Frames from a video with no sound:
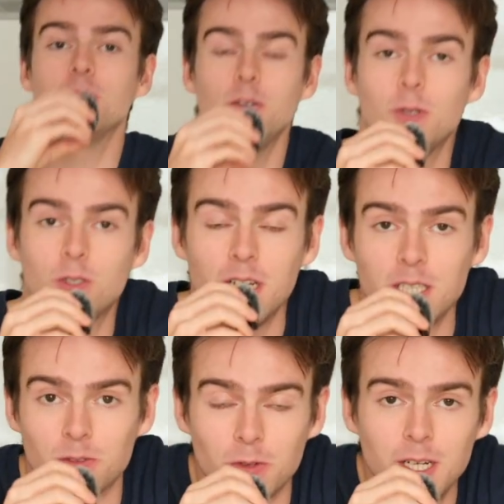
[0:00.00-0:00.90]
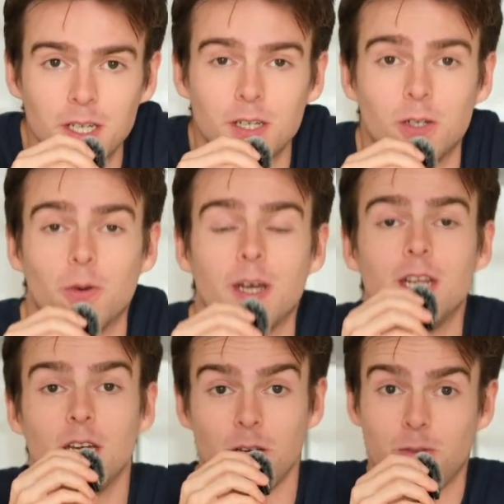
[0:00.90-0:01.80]
it for today's video, and
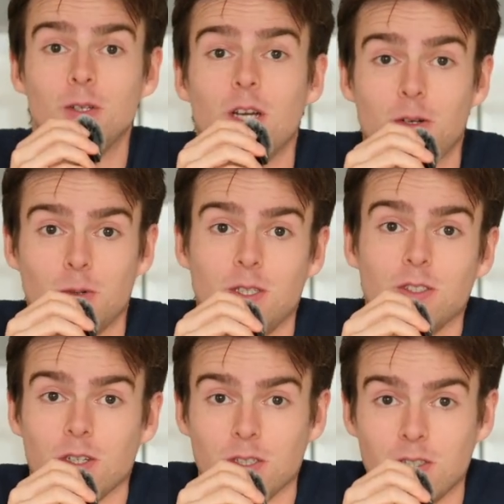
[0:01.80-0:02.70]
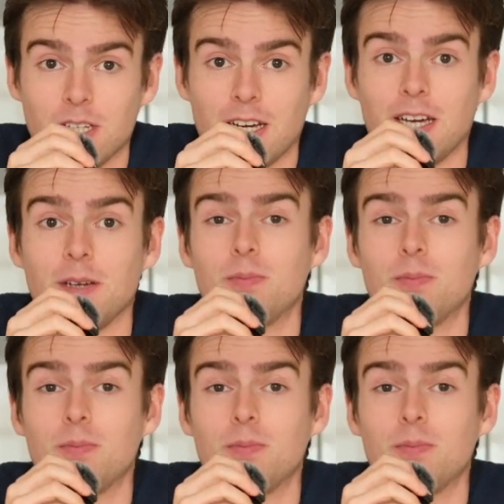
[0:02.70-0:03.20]
if you like what you saw today,